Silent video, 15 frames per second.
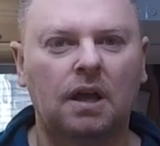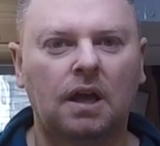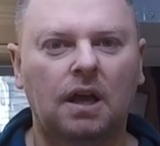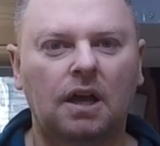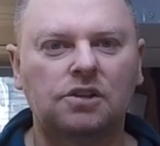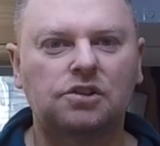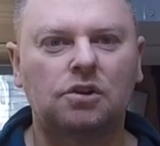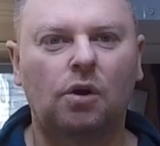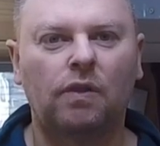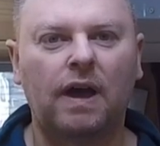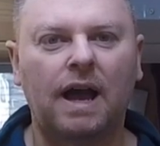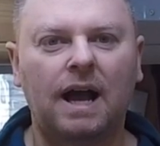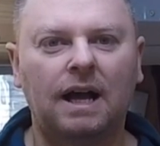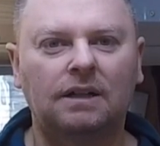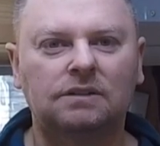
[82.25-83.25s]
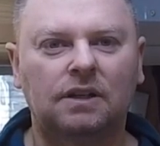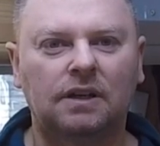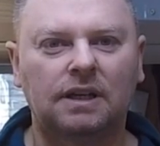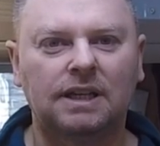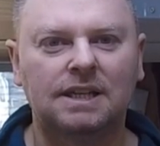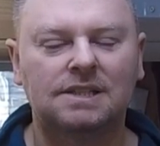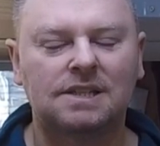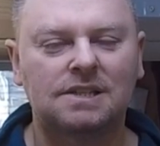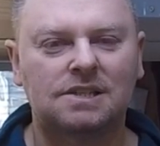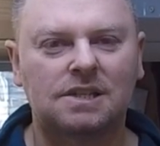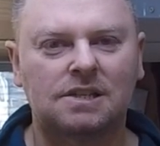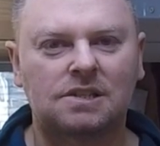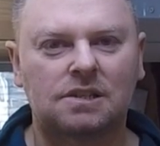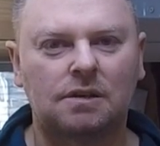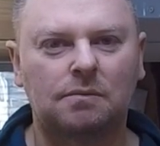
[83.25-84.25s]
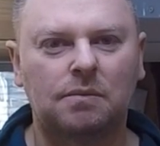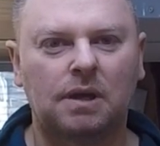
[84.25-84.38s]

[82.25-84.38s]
As you know, the Alde heating system